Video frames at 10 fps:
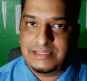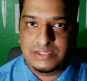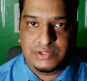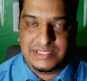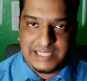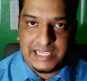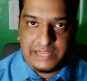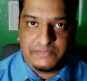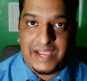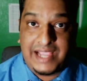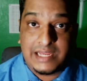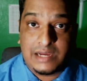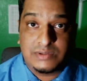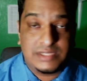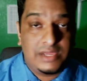So you just eat for 8
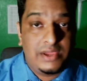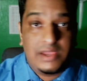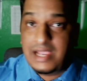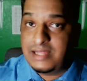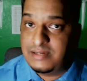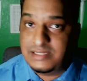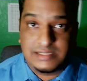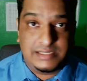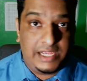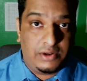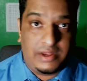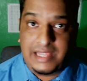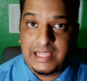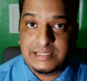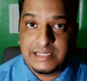hours and the rest of the day you're not
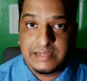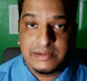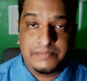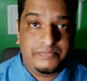eating.